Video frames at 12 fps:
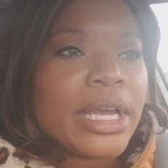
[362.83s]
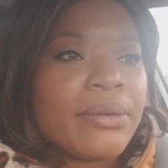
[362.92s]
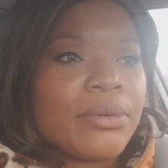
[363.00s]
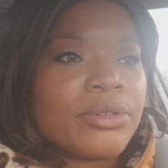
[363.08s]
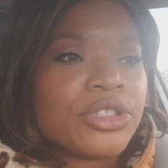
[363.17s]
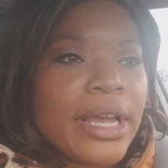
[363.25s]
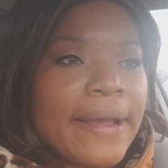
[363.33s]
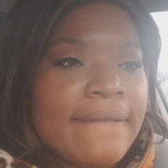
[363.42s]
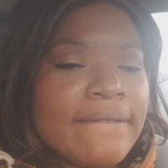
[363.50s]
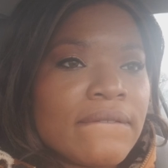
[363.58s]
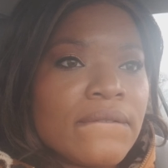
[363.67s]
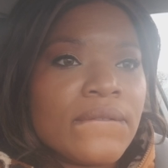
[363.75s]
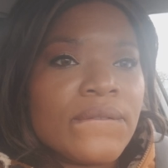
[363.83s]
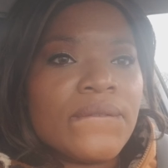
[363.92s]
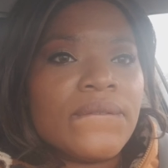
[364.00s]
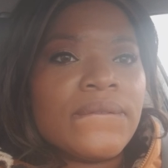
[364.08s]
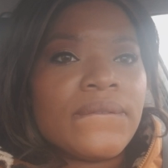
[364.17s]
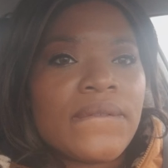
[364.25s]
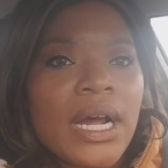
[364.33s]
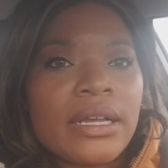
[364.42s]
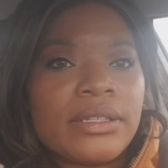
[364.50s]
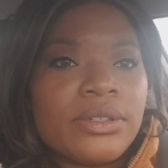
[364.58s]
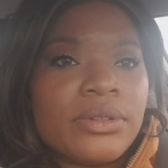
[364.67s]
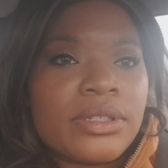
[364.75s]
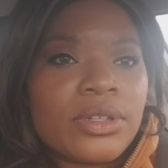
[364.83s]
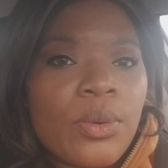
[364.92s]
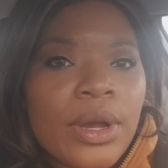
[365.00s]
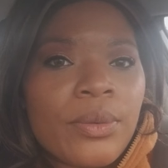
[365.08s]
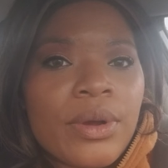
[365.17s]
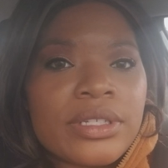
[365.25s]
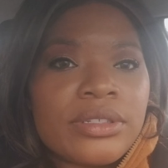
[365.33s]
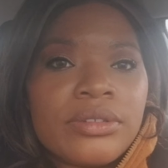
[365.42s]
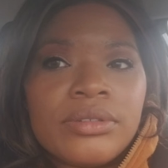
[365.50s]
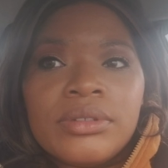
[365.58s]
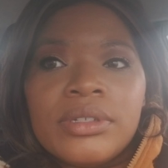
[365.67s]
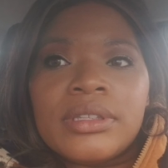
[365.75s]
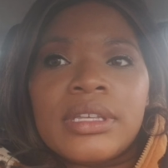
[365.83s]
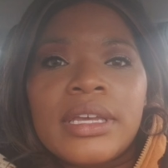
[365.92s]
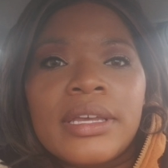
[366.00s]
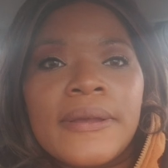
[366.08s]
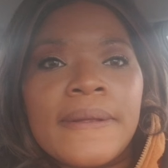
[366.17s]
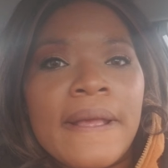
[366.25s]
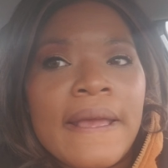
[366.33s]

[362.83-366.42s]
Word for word: K Roger. Do this quick Western Union thing.